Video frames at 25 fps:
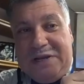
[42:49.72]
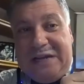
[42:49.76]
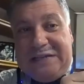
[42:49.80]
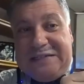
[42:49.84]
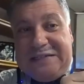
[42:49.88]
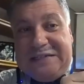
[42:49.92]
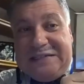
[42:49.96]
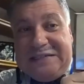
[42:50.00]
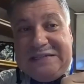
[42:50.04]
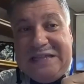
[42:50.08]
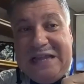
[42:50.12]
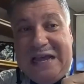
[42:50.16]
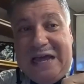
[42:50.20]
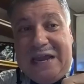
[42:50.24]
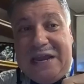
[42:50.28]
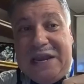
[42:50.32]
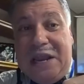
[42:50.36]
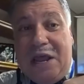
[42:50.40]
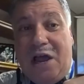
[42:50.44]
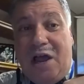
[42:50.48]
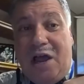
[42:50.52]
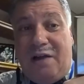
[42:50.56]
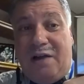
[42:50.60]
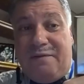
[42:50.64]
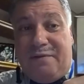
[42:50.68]
because it's
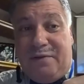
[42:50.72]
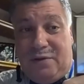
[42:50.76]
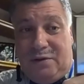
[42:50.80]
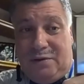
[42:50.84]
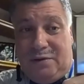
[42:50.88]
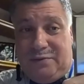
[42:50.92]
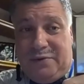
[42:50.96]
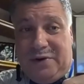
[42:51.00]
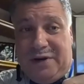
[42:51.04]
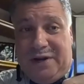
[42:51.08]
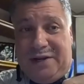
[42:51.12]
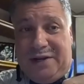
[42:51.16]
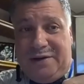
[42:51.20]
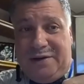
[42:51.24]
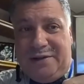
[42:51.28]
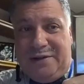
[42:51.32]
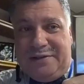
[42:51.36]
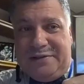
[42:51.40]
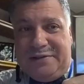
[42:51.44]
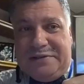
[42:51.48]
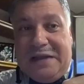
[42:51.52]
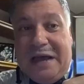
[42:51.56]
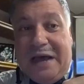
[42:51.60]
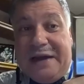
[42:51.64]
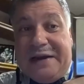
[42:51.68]
not novel, right?
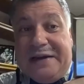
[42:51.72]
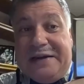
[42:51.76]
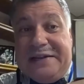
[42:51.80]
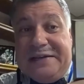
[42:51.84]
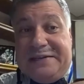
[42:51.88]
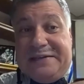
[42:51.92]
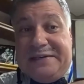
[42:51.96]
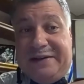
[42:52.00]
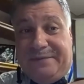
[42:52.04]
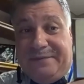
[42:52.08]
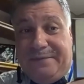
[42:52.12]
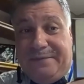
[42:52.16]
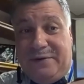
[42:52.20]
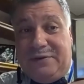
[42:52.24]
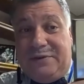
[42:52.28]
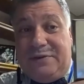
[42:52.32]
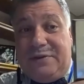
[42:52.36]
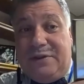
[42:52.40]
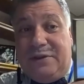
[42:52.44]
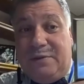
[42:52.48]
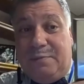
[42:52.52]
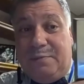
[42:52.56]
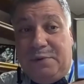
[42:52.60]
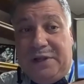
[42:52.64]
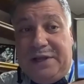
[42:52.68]
Correct. It's not any different than
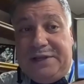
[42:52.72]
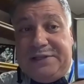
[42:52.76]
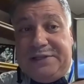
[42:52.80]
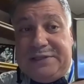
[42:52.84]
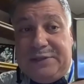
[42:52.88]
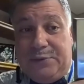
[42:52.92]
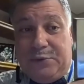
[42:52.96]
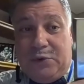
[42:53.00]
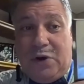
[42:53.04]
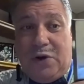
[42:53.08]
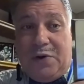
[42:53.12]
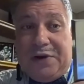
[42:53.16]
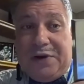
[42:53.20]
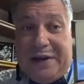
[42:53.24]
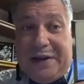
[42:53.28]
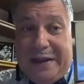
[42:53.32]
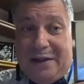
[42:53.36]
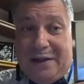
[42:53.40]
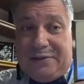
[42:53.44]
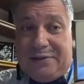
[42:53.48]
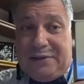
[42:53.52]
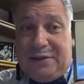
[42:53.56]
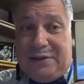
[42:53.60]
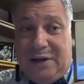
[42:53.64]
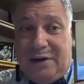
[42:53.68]
the plates that were
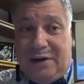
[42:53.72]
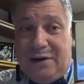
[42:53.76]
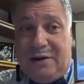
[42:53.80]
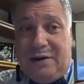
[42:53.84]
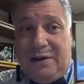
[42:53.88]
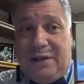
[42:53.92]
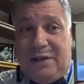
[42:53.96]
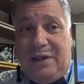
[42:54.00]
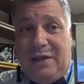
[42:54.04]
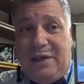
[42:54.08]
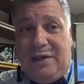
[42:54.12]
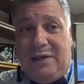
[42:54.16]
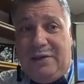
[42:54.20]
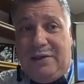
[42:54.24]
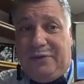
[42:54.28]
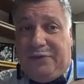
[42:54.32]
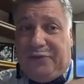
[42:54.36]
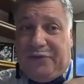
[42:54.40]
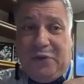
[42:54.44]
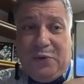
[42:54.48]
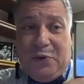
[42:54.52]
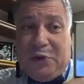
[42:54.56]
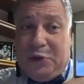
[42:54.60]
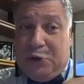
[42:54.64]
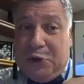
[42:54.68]
already out there.
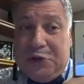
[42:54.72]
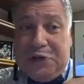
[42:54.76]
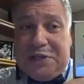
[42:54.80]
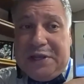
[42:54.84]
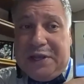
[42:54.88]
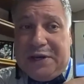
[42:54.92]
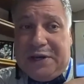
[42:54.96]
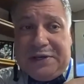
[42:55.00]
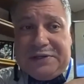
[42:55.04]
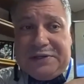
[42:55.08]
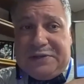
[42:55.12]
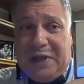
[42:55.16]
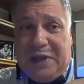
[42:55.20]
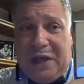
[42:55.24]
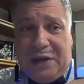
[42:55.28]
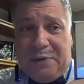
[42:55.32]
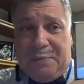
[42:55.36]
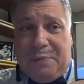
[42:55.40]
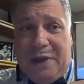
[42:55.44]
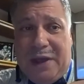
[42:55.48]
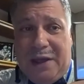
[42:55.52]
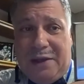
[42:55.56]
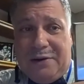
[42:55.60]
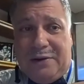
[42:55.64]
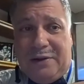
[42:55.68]
So he couldn't get a
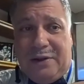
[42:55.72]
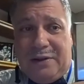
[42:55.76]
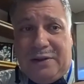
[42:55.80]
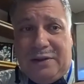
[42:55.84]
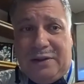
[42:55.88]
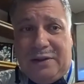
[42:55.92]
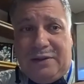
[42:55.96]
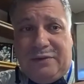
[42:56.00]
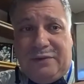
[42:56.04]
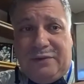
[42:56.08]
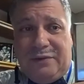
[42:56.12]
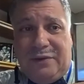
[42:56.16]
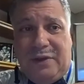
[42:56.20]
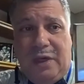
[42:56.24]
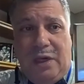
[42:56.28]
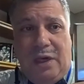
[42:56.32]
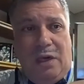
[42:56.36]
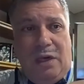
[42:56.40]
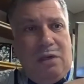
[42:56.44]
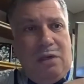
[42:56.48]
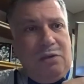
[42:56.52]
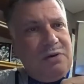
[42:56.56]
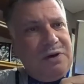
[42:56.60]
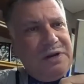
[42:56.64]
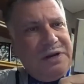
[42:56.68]
design patent on this.
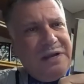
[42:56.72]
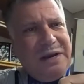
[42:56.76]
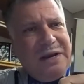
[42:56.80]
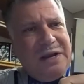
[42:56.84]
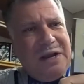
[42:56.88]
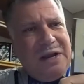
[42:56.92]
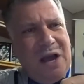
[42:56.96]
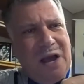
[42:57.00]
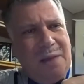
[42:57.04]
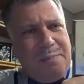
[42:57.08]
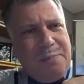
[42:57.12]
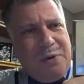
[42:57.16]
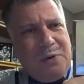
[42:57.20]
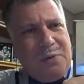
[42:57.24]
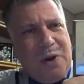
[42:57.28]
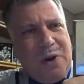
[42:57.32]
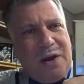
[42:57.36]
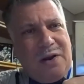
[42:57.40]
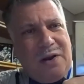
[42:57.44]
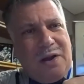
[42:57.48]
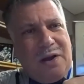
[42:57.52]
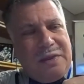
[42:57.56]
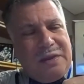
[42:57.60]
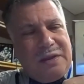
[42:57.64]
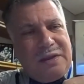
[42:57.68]
But he got a
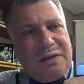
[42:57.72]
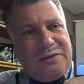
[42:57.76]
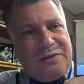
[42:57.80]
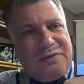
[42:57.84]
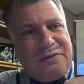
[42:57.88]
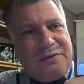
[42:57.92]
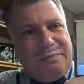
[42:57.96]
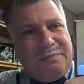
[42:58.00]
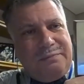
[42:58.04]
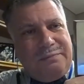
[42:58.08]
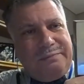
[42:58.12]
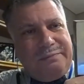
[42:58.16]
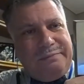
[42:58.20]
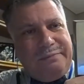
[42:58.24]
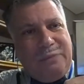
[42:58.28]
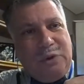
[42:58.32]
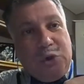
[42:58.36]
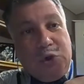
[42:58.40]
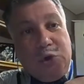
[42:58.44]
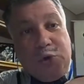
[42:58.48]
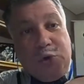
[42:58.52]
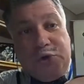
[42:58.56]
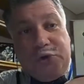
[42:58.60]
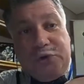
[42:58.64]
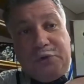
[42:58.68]
copyright on this
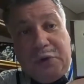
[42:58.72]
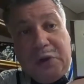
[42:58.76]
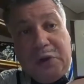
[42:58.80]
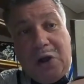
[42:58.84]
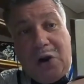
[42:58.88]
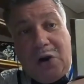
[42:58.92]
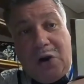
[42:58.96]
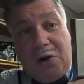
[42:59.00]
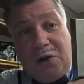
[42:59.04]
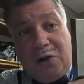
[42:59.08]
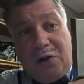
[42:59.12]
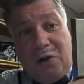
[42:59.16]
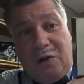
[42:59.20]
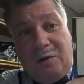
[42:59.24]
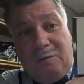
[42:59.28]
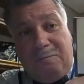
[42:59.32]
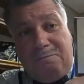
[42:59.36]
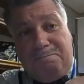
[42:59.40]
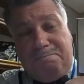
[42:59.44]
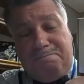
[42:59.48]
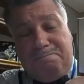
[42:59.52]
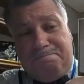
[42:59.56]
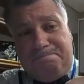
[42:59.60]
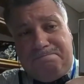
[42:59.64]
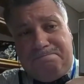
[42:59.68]
useful article.